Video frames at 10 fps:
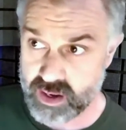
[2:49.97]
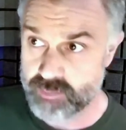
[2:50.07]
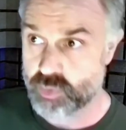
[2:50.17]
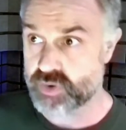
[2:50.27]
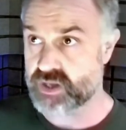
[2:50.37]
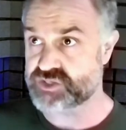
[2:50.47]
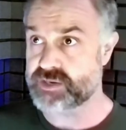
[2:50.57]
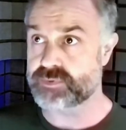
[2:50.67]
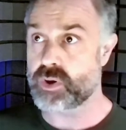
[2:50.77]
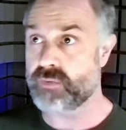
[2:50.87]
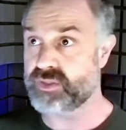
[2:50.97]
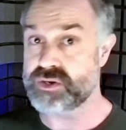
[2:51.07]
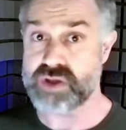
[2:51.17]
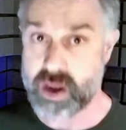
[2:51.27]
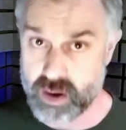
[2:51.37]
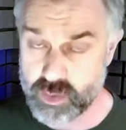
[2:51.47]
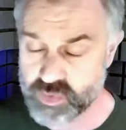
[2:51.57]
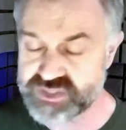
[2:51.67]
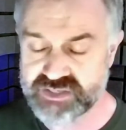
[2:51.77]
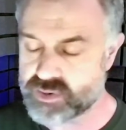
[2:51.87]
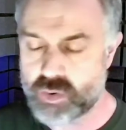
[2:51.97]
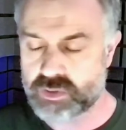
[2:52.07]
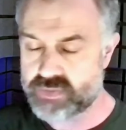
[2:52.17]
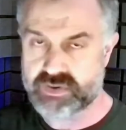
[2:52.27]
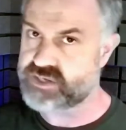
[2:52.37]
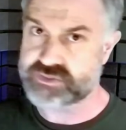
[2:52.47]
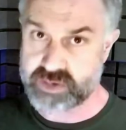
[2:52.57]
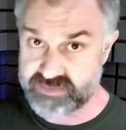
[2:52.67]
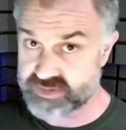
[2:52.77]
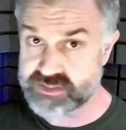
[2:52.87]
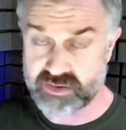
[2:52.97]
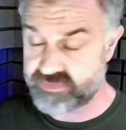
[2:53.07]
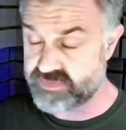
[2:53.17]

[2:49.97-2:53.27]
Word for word: aboard a ship called the Dunera, which is a whole other history in of itself.